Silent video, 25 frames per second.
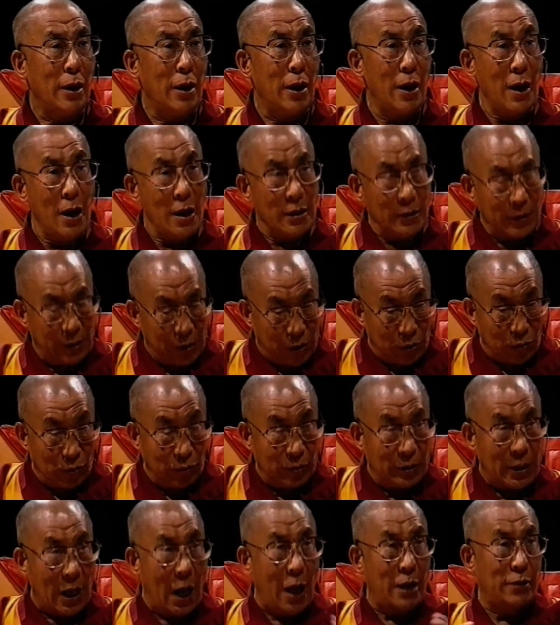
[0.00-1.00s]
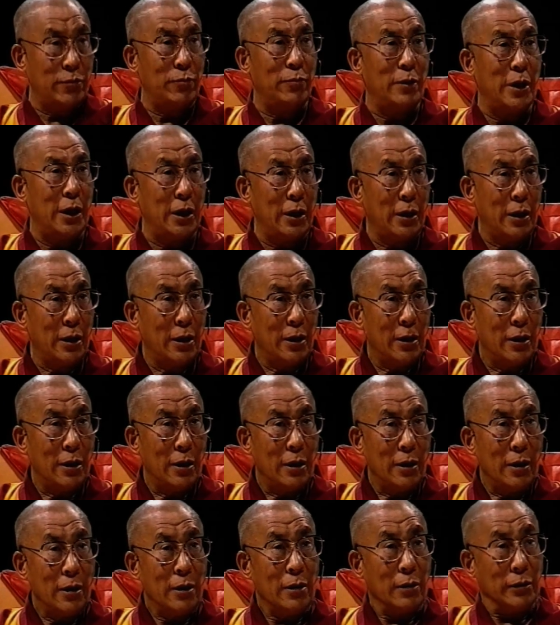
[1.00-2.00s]
And through that way,
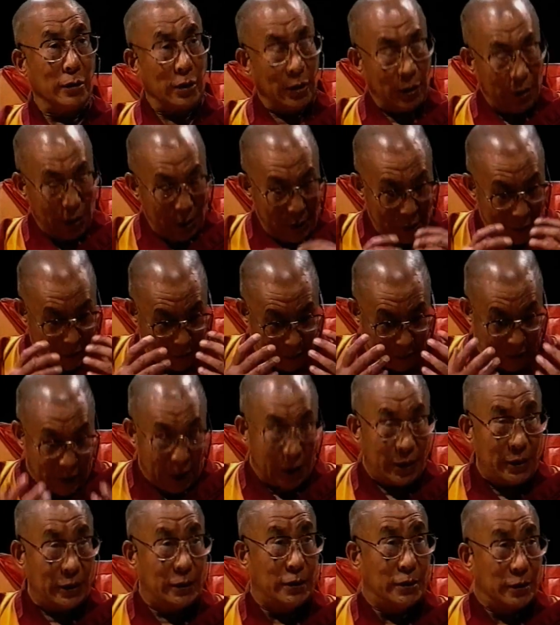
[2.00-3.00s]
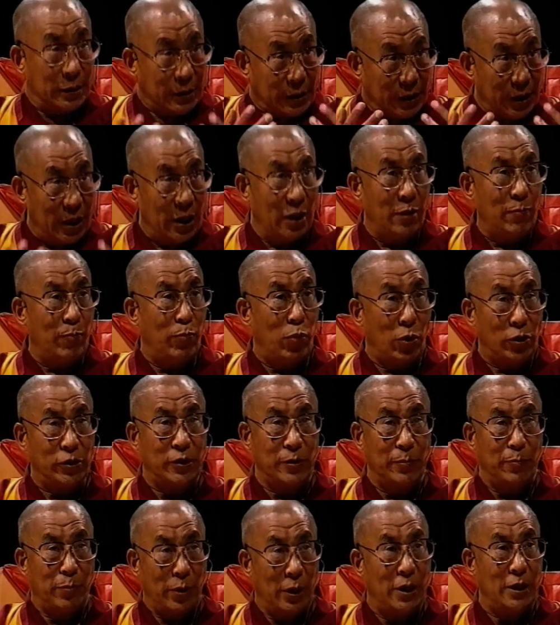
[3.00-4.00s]
there is real
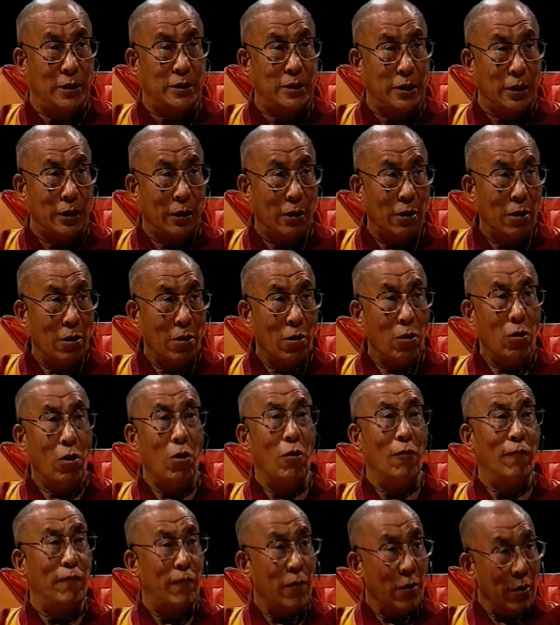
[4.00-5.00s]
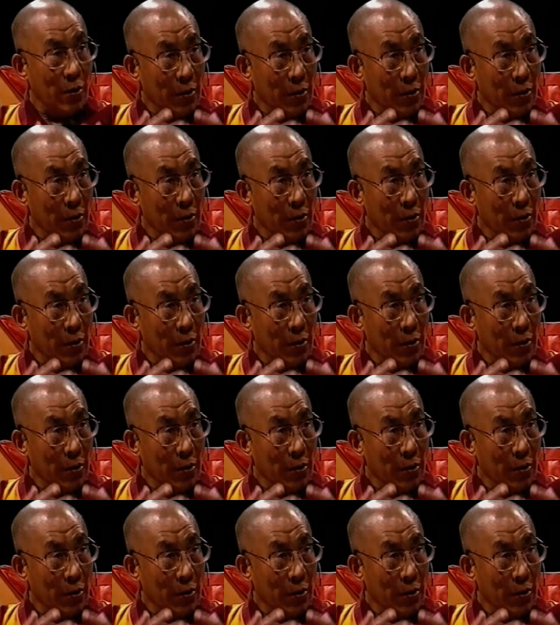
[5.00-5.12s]
possibility of